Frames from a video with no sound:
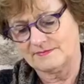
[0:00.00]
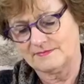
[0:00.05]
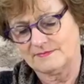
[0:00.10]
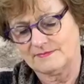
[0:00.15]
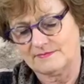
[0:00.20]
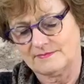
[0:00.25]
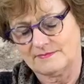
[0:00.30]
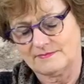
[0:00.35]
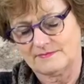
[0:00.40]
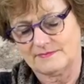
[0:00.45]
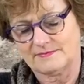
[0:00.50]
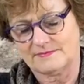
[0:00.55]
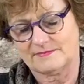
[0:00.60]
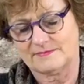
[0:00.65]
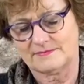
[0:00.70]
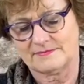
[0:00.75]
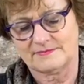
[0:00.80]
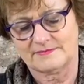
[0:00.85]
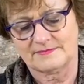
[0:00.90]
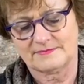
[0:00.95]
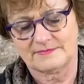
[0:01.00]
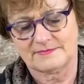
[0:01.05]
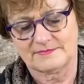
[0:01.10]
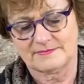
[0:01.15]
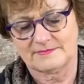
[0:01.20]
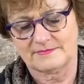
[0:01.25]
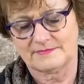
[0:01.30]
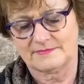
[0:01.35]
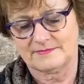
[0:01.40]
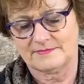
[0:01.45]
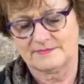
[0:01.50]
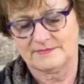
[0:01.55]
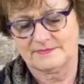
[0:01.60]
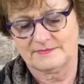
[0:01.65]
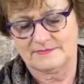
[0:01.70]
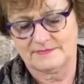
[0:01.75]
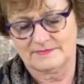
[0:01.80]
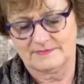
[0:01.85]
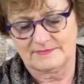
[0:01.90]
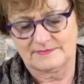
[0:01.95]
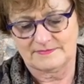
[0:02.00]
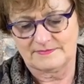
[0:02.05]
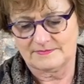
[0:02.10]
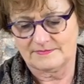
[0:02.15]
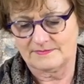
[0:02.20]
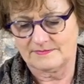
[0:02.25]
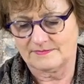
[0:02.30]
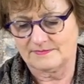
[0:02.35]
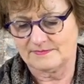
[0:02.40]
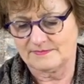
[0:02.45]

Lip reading: (silence)